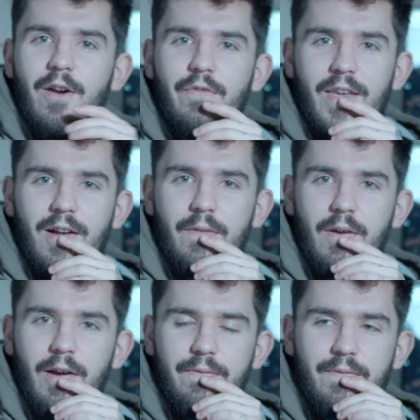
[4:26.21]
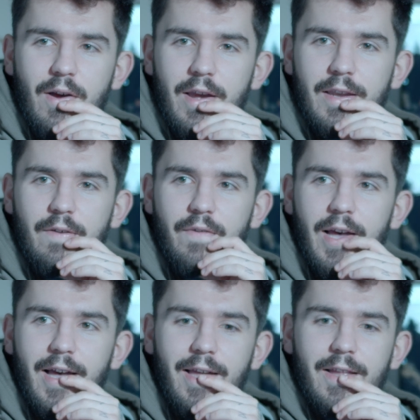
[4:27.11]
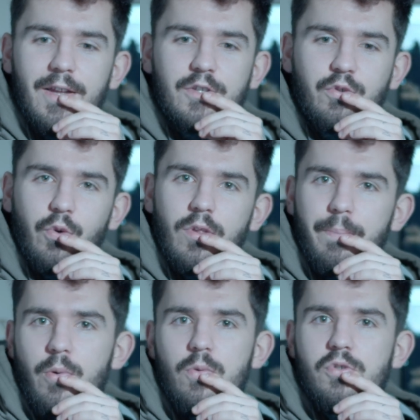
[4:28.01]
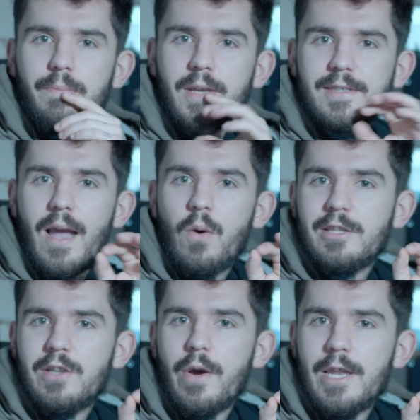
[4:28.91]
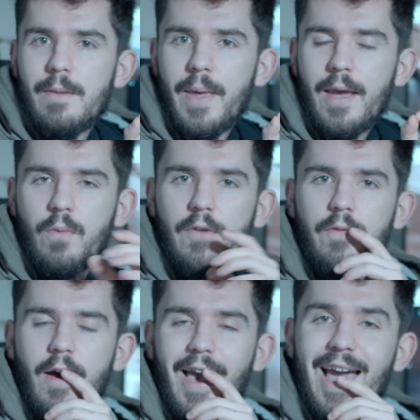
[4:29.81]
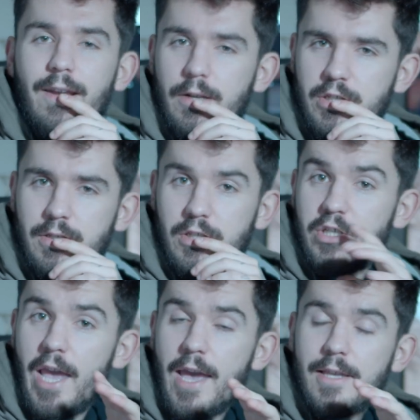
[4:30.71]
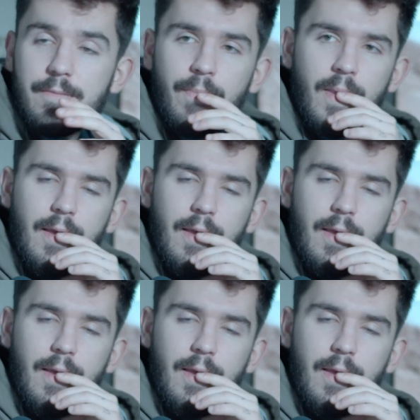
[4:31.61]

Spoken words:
I think I've kind of screwed the pooch and missed out a tiny bit with adding to shares.